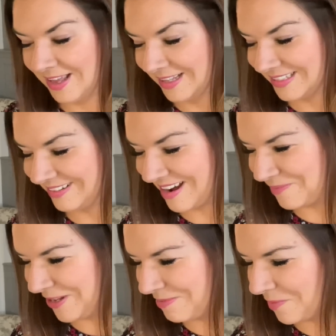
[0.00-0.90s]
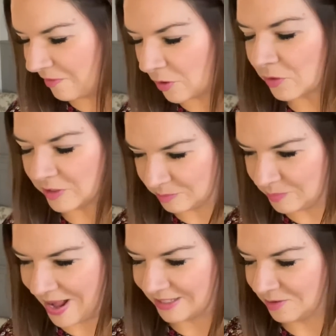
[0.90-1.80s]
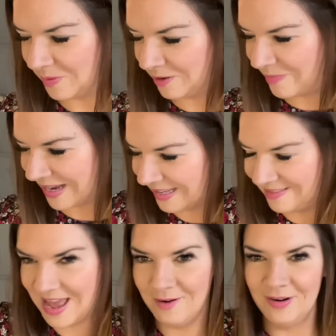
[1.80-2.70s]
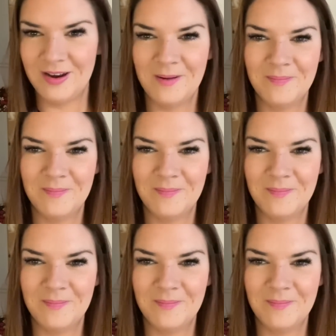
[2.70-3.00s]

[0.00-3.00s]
So yeah, I'll put them in. I've got a Christmas bag, so I'll put them back in there and